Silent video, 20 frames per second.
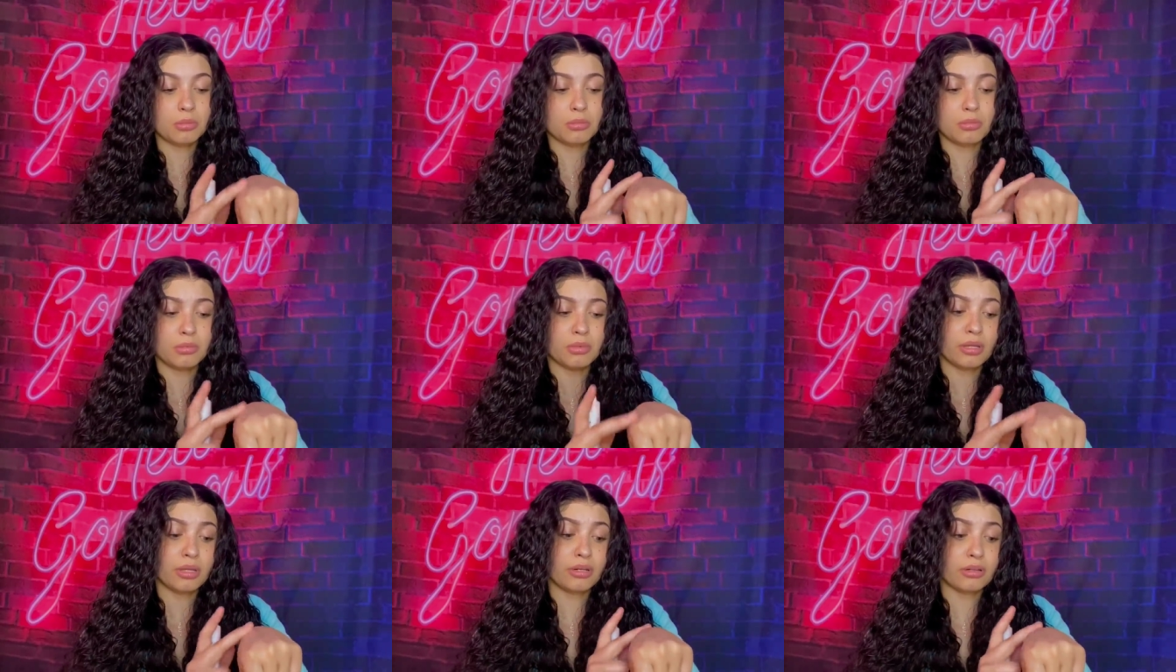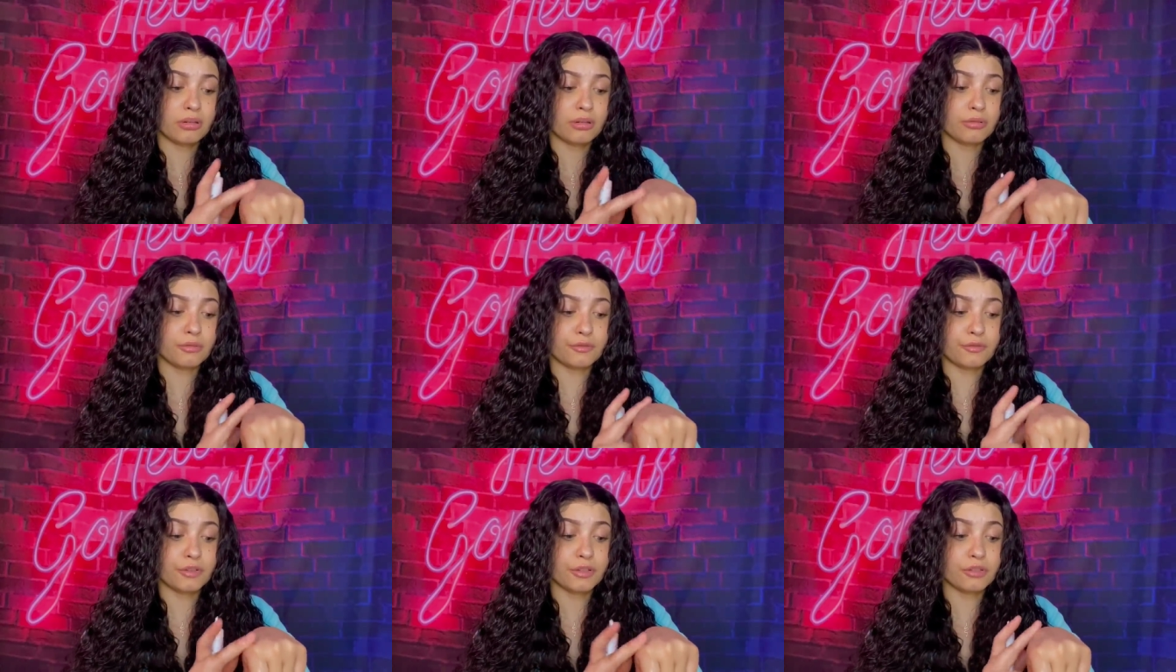I don't know.
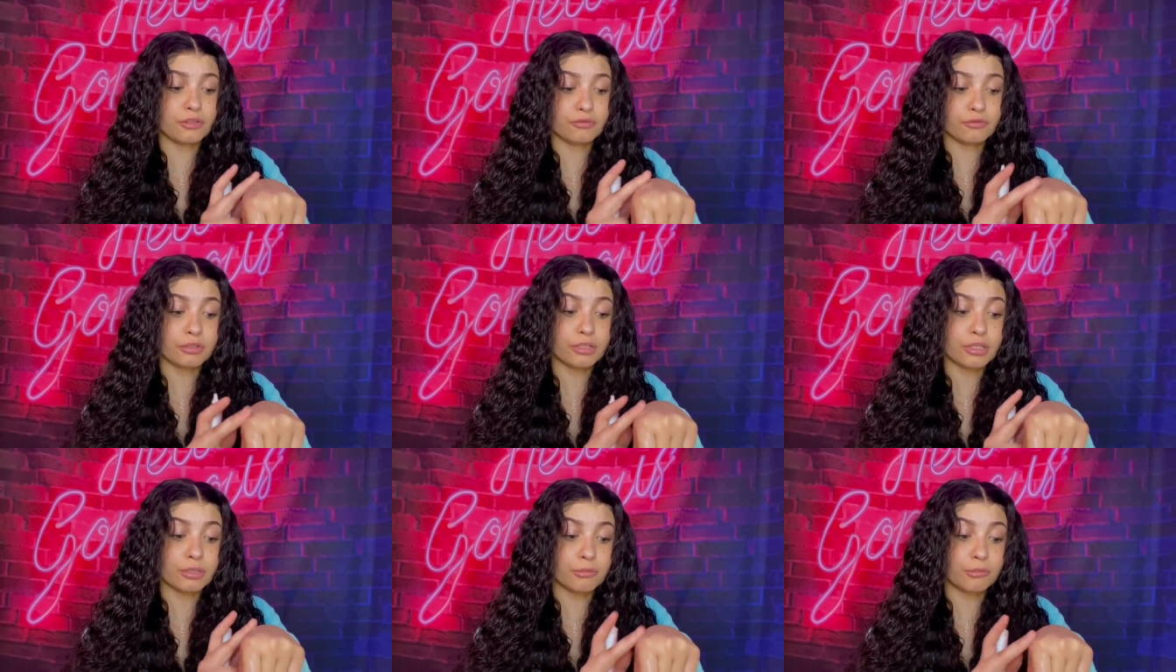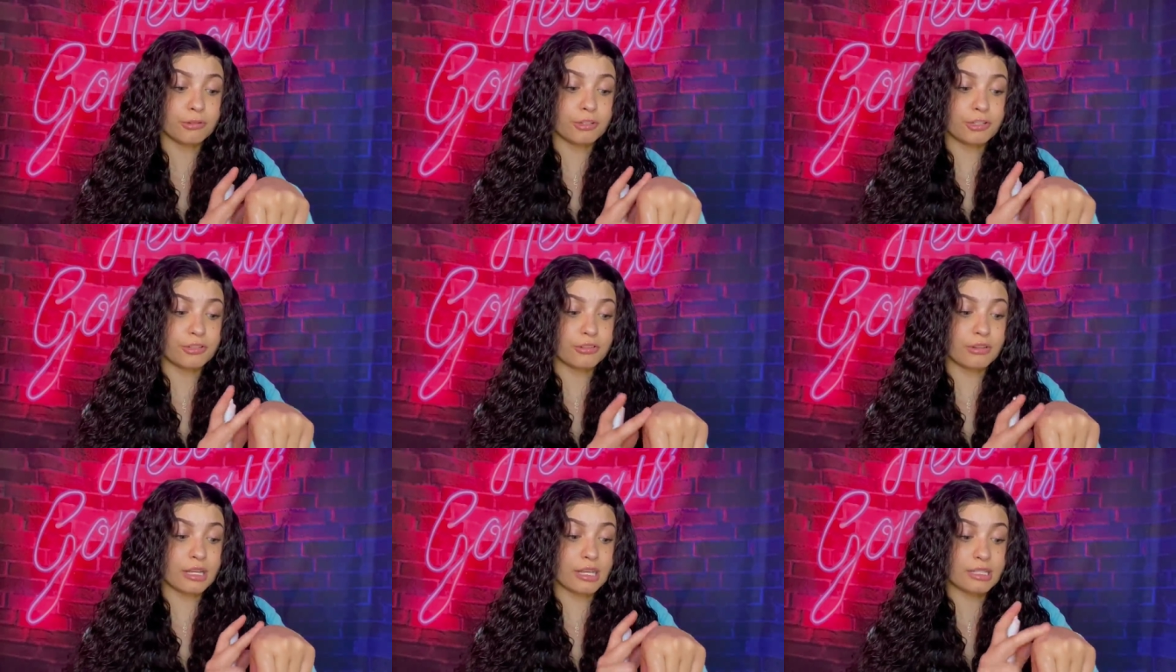It feels really
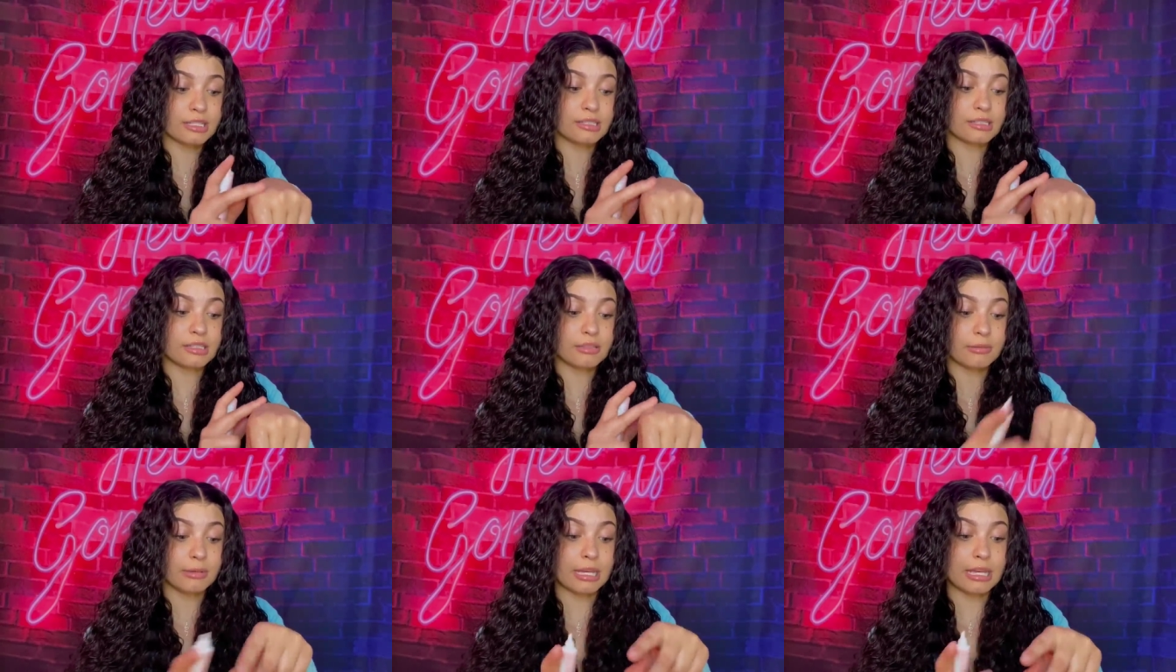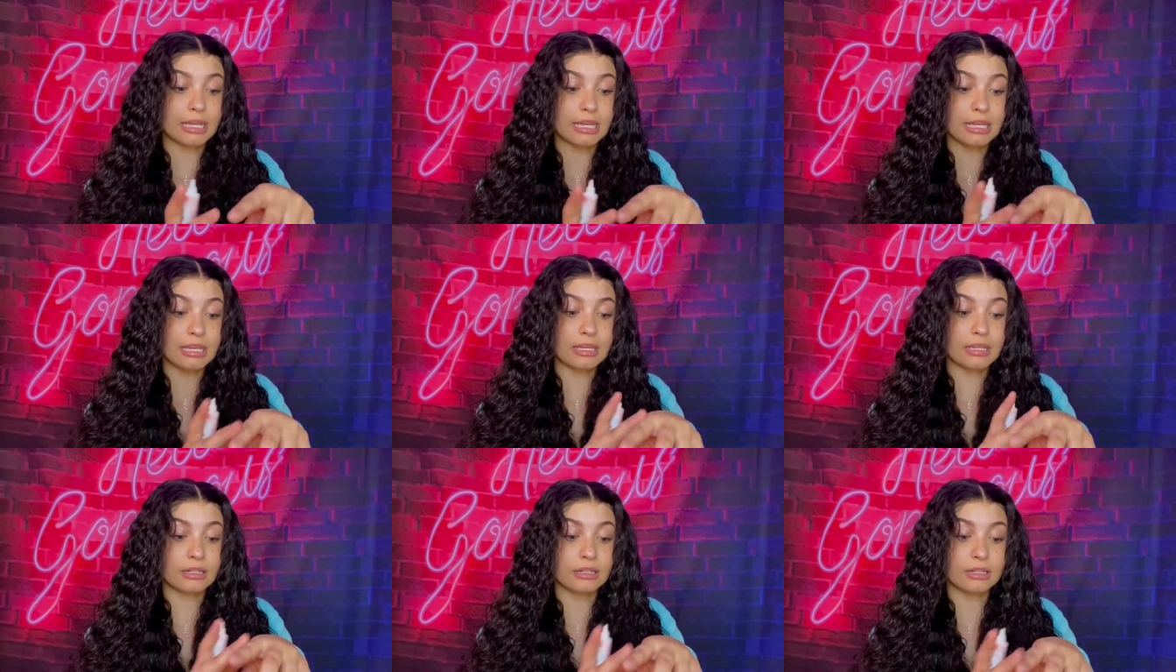moisturizing to my
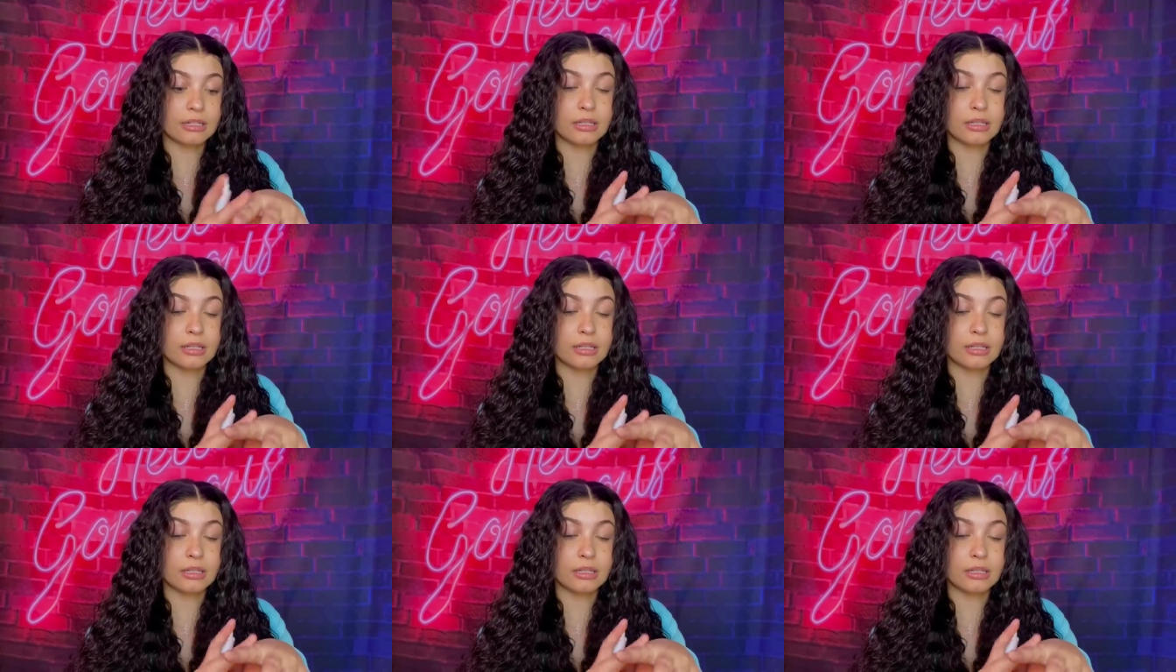hand.